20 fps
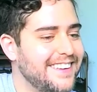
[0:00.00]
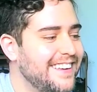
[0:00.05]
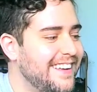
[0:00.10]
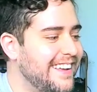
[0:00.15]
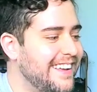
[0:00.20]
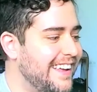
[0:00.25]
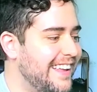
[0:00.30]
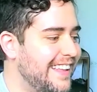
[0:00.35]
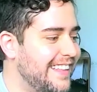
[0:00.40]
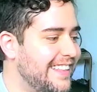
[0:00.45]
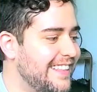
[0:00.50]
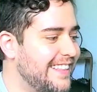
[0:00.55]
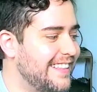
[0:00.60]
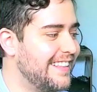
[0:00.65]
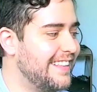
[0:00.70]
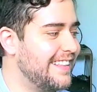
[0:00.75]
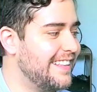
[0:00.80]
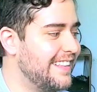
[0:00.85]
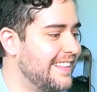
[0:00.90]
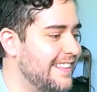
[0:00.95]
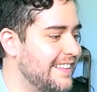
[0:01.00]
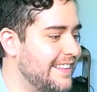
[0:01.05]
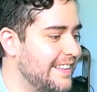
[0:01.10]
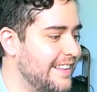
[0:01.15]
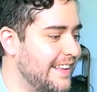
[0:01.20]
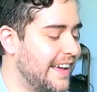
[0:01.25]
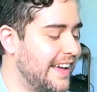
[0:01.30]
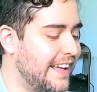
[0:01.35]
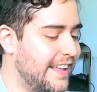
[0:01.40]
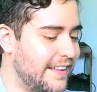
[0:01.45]
And
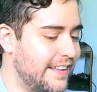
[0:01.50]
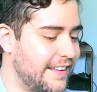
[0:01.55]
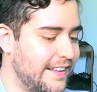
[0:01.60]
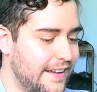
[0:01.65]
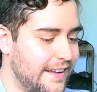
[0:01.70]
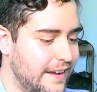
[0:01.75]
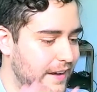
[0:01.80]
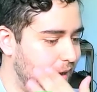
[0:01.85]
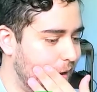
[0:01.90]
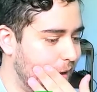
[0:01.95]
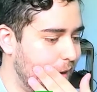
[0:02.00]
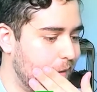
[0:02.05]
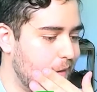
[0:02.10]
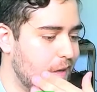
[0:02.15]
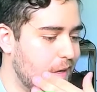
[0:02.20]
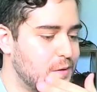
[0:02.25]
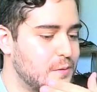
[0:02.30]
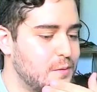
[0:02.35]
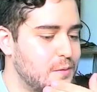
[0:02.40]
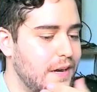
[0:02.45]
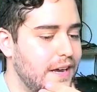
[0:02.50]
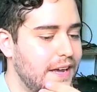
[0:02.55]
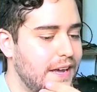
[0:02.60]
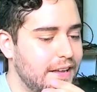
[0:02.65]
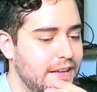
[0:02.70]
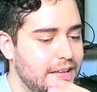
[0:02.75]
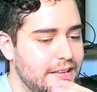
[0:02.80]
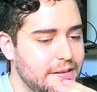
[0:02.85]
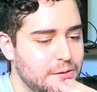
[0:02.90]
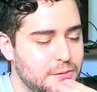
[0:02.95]
yeah, that's why
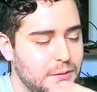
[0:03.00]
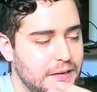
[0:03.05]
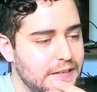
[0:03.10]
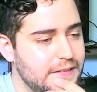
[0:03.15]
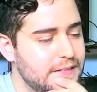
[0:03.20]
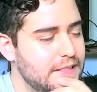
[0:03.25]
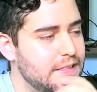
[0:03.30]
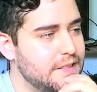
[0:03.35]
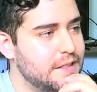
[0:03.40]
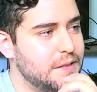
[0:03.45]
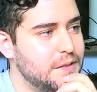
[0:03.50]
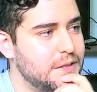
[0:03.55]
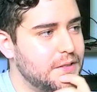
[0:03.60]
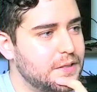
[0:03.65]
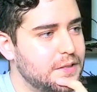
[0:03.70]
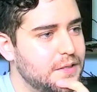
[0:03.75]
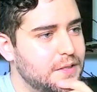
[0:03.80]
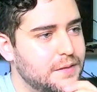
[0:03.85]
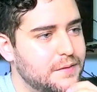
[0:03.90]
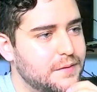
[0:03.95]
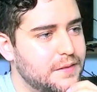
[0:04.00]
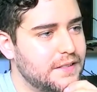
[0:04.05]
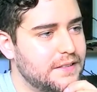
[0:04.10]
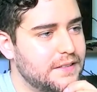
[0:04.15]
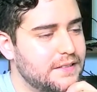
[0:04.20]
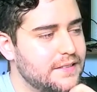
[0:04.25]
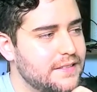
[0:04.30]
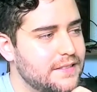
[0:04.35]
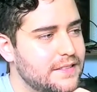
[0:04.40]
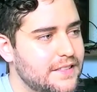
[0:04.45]
I went into YouTube
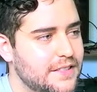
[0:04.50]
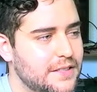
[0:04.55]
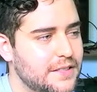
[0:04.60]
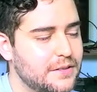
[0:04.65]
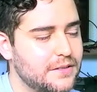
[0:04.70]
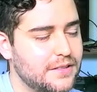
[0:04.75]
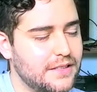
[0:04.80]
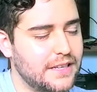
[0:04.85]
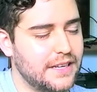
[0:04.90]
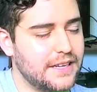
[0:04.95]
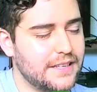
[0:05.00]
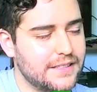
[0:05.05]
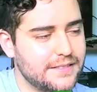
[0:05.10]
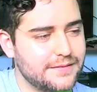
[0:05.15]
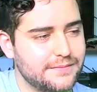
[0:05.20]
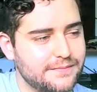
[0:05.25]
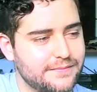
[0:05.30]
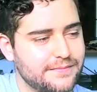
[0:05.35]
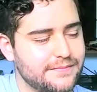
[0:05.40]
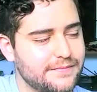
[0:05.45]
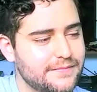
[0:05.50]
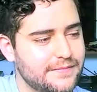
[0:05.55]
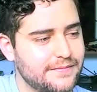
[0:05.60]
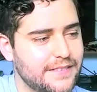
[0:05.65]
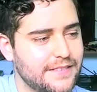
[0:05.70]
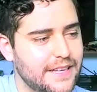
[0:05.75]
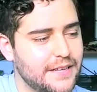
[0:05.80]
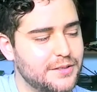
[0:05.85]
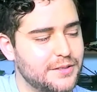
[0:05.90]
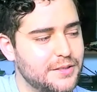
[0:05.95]
and Google like
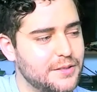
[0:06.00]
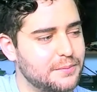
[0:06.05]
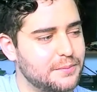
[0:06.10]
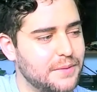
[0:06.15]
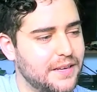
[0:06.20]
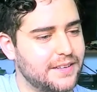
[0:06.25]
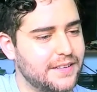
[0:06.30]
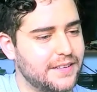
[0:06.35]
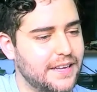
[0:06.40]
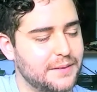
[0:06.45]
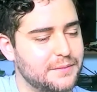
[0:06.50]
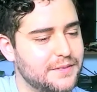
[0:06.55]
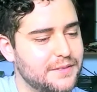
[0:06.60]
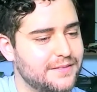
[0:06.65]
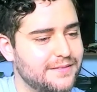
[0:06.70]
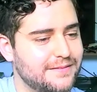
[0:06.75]
how to make games.